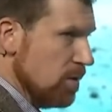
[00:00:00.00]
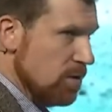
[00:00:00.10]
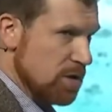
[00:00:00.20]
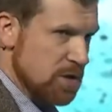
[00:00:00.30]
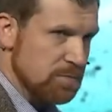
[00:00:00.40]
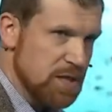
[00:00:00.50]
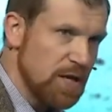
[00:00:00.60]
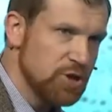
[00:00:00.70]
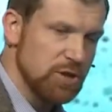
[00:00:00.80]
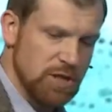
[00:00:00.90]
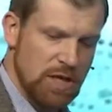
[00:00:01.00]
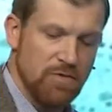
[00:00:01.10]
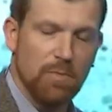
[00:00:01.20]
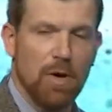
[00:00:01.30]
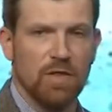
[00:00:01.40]
the temptation to give
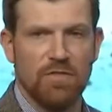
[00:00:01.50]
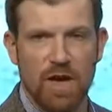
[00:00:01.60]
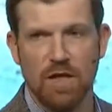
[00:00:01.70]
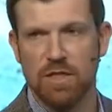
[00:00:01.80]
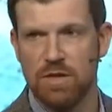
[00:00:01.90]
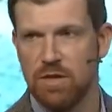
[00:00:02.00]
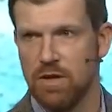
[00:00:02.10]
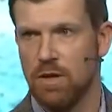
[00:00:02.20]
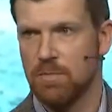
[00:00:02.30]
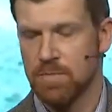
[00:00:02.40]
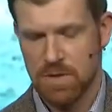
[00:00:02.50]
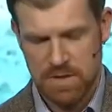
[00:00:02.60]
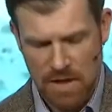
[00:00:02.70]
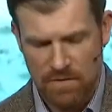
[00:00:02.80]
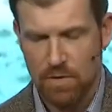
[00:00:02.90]
up on the faith, to
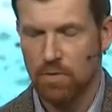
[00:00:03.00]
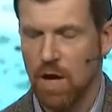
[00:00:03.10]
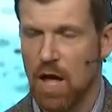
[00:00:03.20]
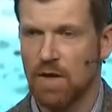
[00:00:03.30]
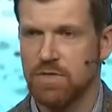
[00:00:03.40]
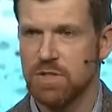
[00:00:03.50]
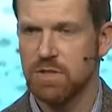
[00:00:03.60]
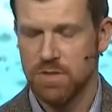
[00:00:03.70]
save their own lives.